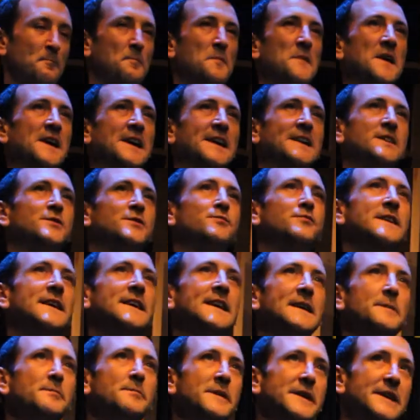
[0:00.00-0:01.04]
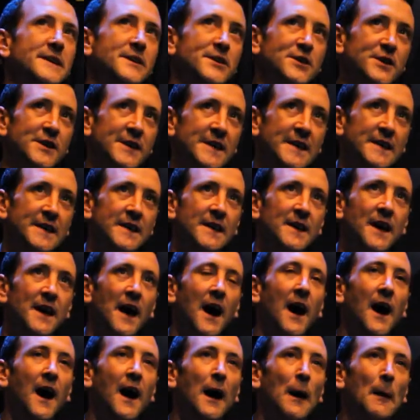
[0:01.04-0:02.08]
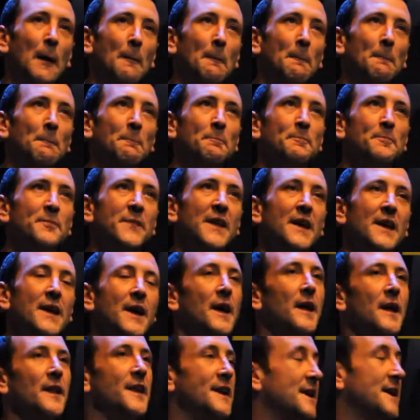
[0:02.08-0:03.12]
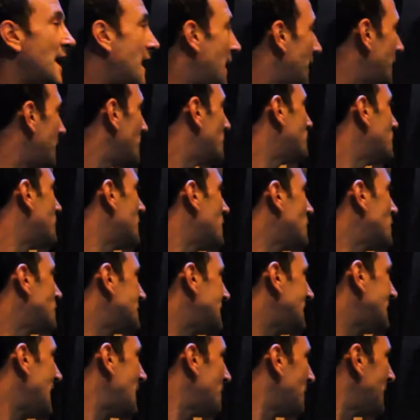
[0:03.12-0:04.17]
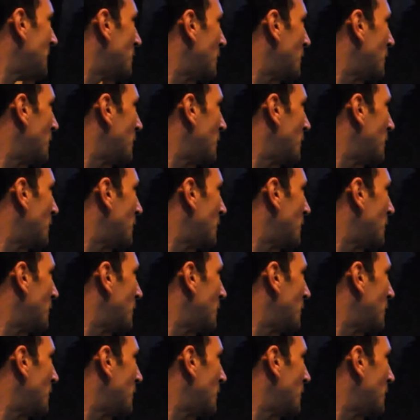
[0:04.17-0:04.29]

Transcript: Mm-hmm. It's really bitchy. The guy who wrote it, Emily